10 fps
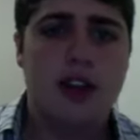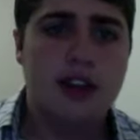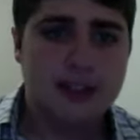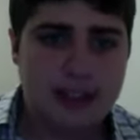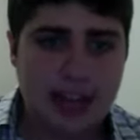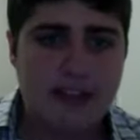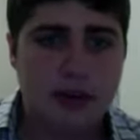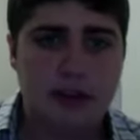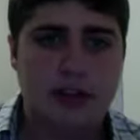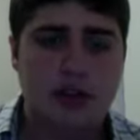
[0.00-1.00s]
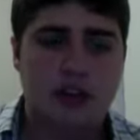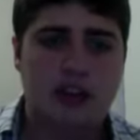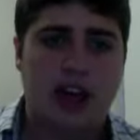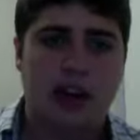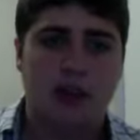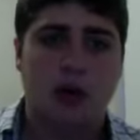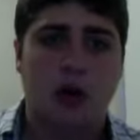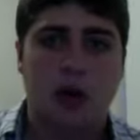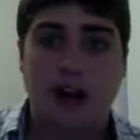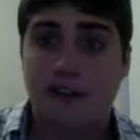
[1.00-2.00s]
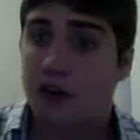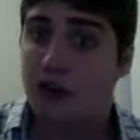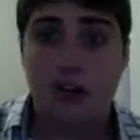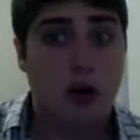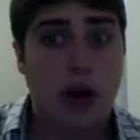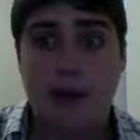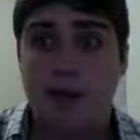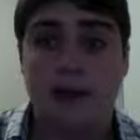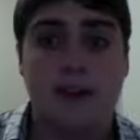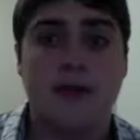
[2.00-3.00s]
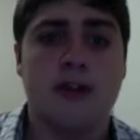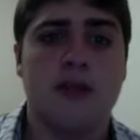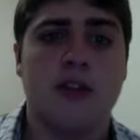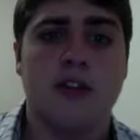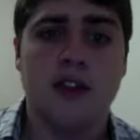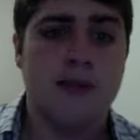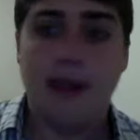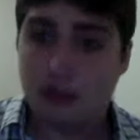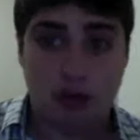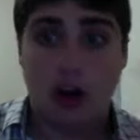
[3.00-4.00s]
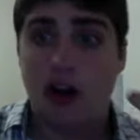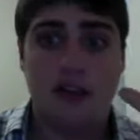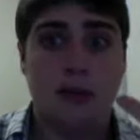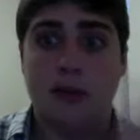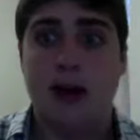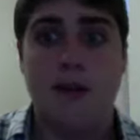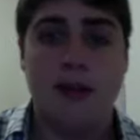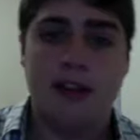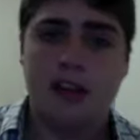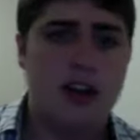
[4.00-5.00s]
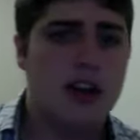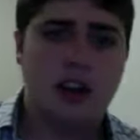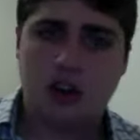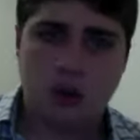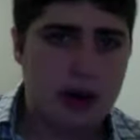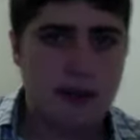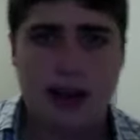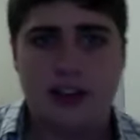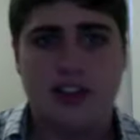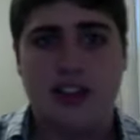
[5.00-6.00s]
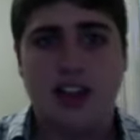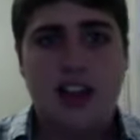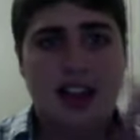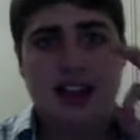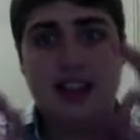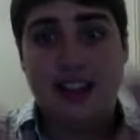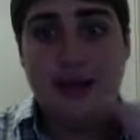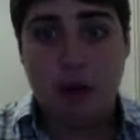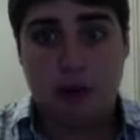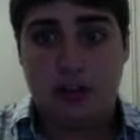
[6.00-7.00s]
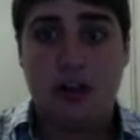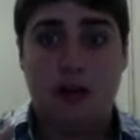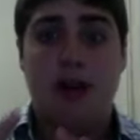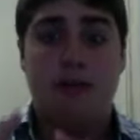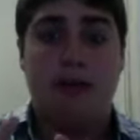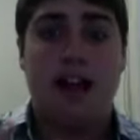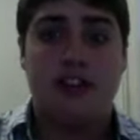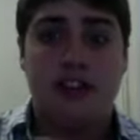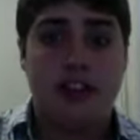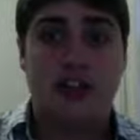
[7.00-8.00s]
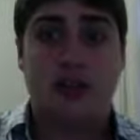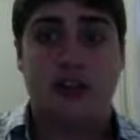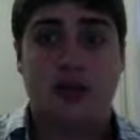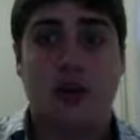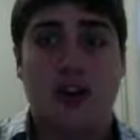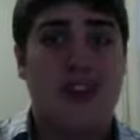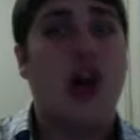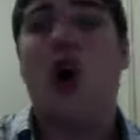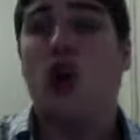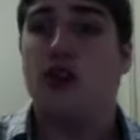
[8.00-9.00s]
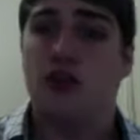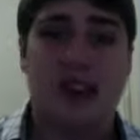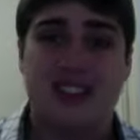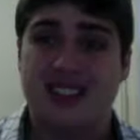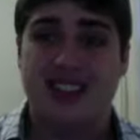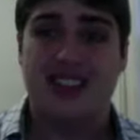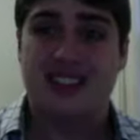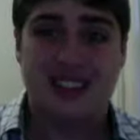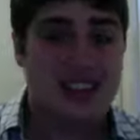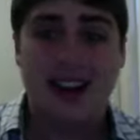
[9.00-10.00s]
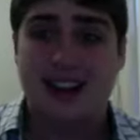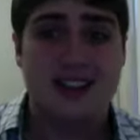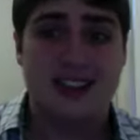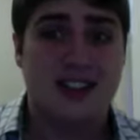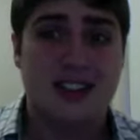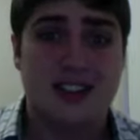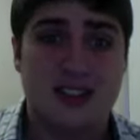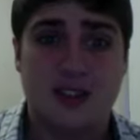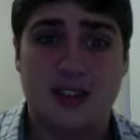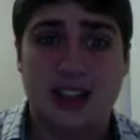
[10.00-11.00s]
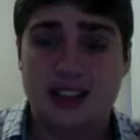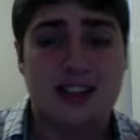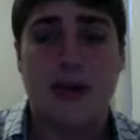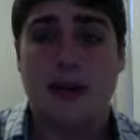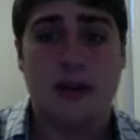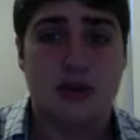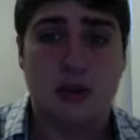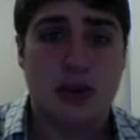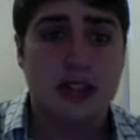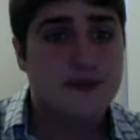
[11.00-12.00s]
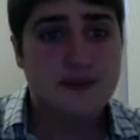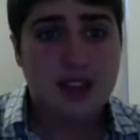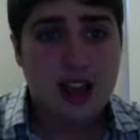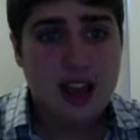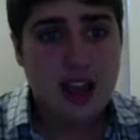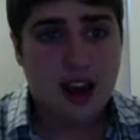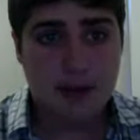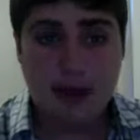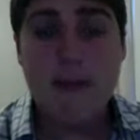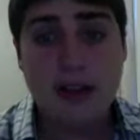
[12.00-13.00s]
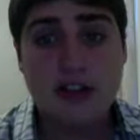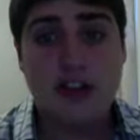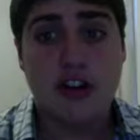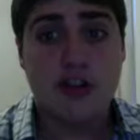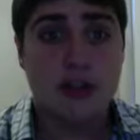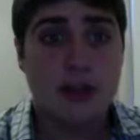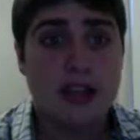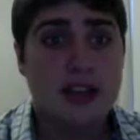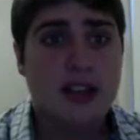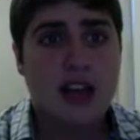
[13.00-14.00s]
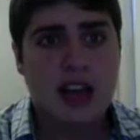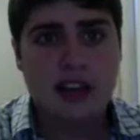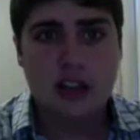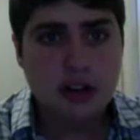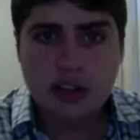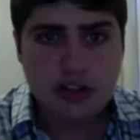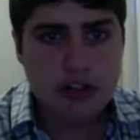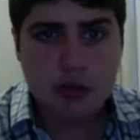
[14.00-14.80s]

is my most underrated match of two thousand twelve. Davey Richards versus Adam Cole. I've heard no hype about this match whatsoever. The match was awesome in my opinion. Great match. The most underrated match in two thousand twelve in all of wrestling. Did not get the love it deserved. I thought that match was great.